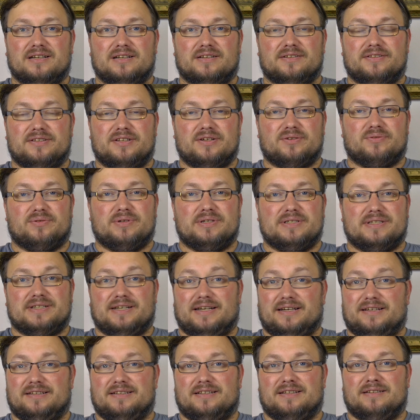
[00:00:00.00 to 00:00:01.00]
there is
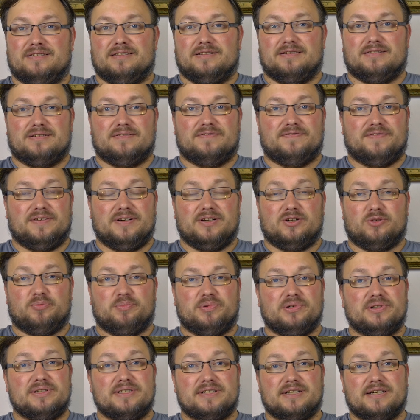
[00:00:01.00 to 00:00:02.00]
a
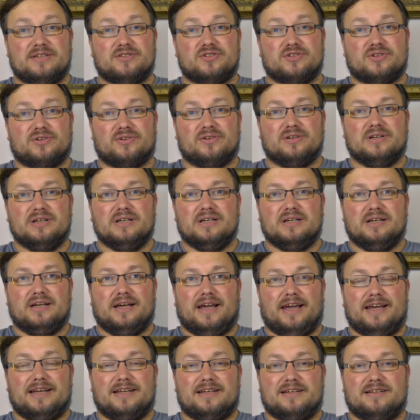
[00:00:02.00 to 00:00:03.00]
fingerprint sensor,
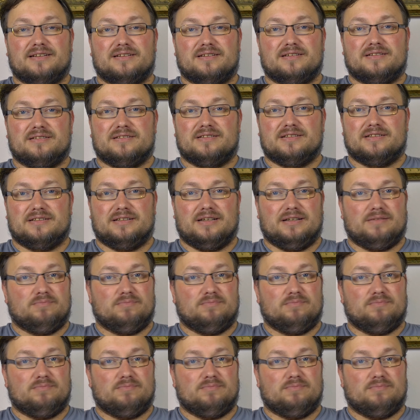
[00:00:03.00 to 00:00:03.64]
and